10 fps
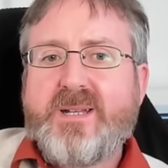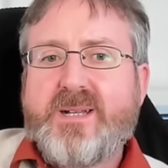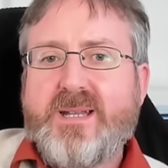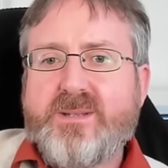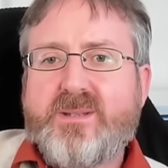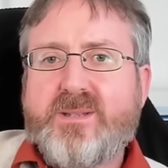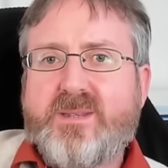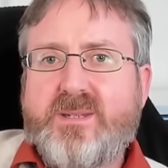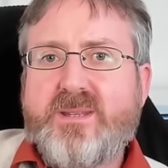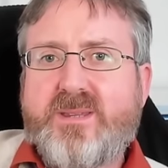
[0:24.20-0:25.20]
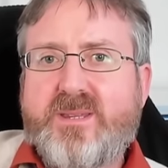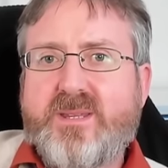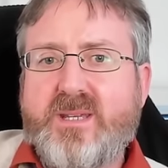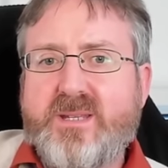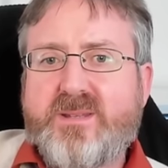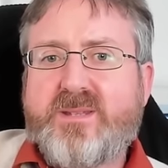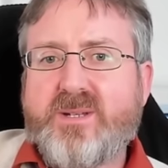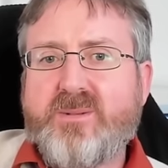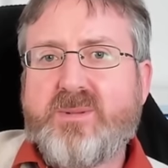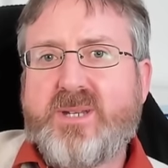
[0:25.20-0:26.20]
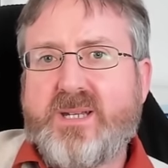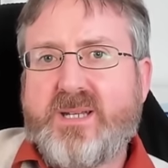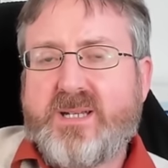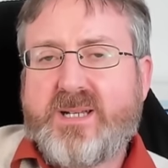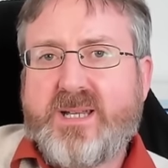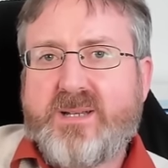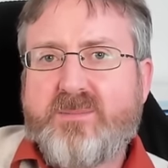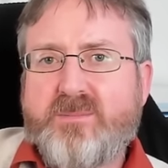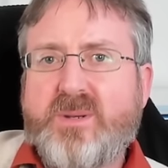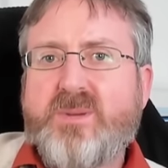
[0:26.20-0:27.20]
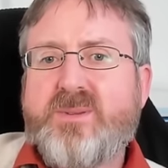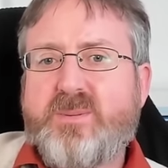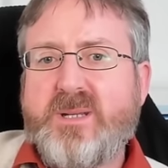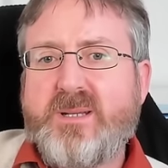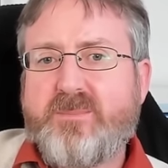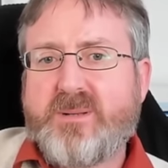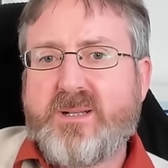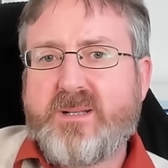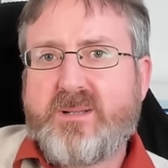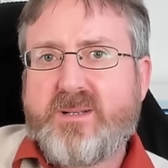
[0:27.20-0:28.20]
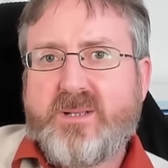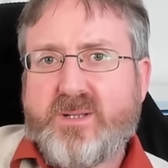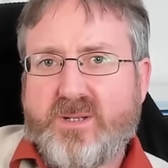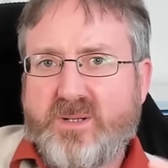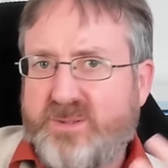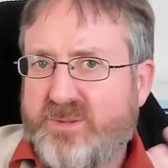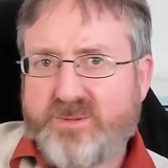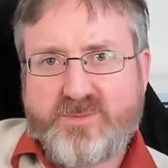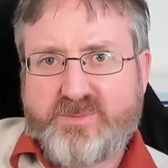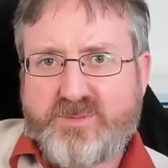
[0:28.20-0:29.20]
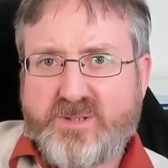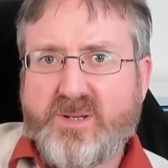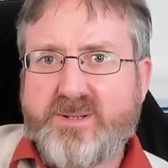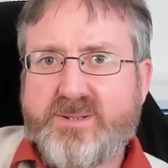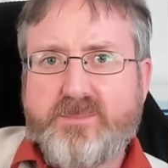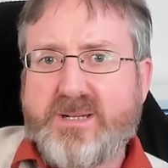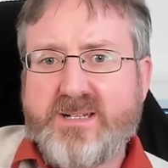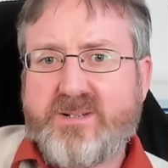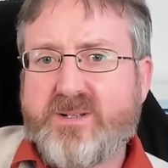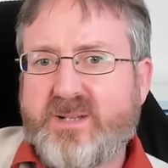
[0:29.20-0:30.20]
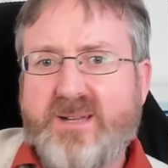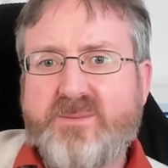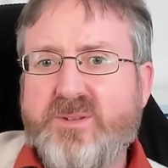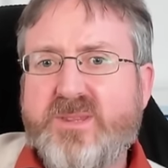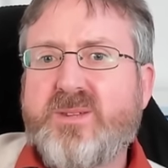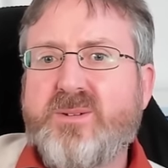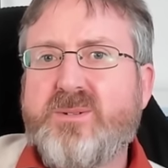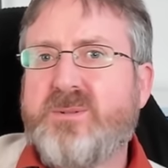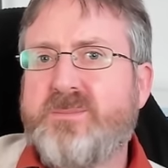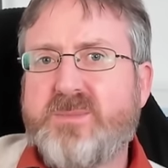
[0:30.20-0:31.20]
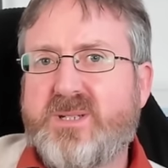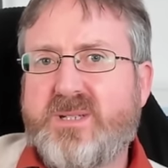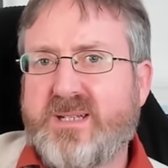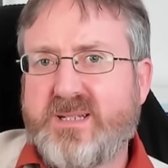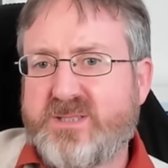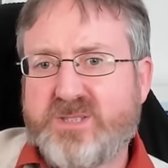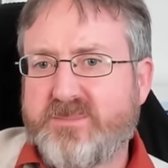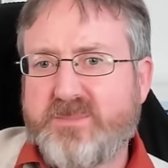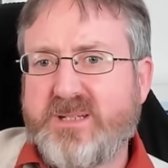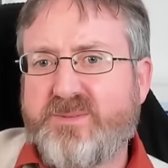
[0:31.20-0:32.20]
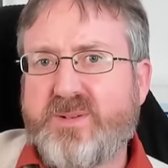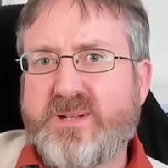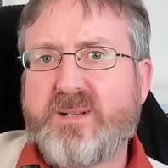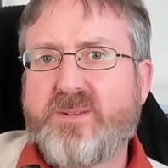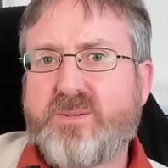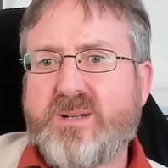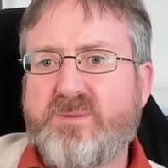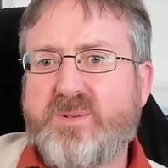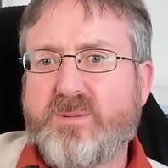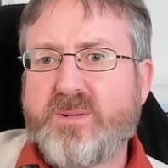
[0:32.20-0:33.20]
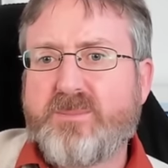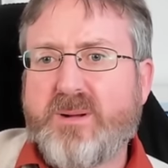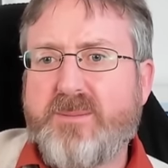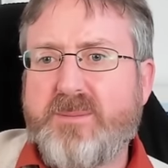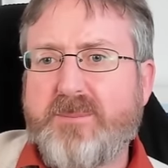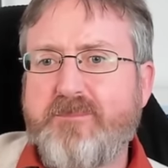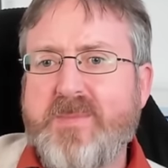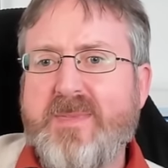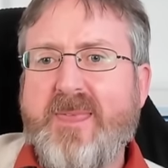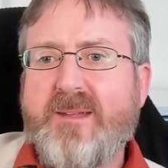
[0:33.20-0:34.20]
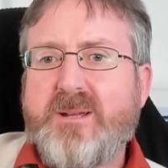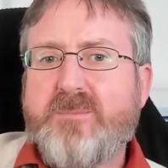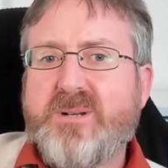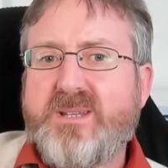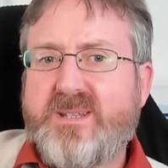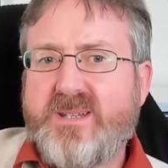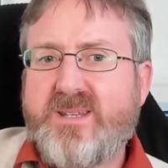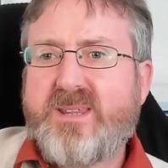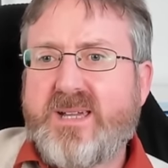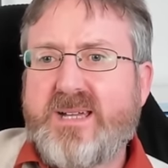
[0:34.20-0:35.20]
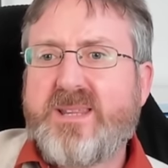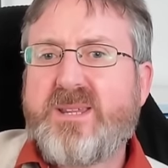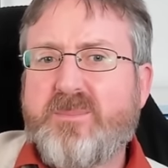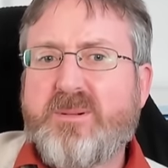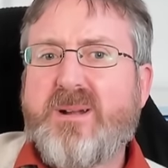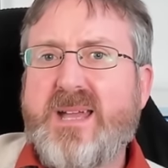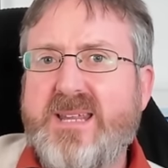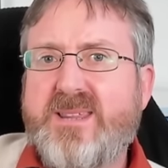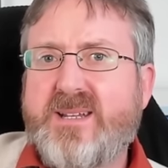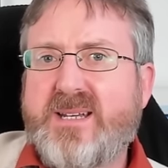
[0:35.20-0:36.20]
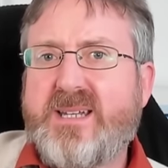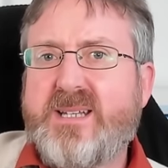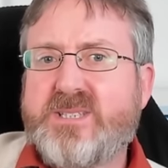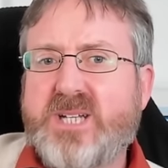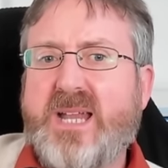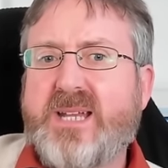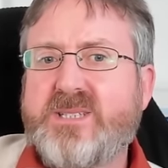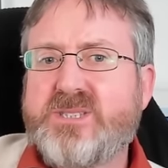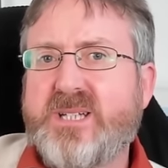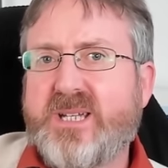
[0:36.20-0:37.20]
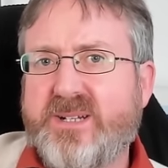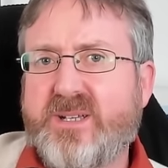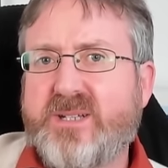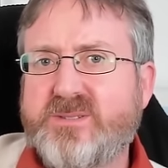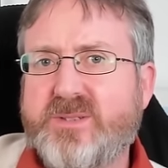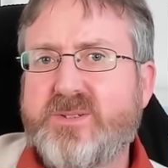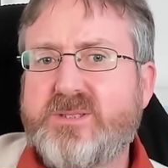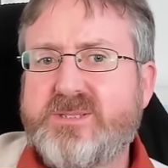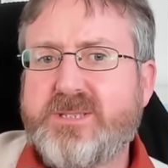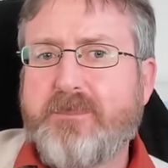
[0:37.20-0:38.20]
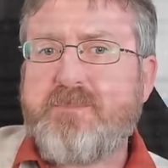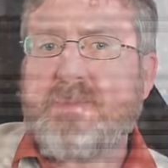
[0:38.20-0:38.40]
Now, this is something that most people who've thought about it have assumed that it should be a fairly straightforward problem. But it is surprisingly challenging and controversial.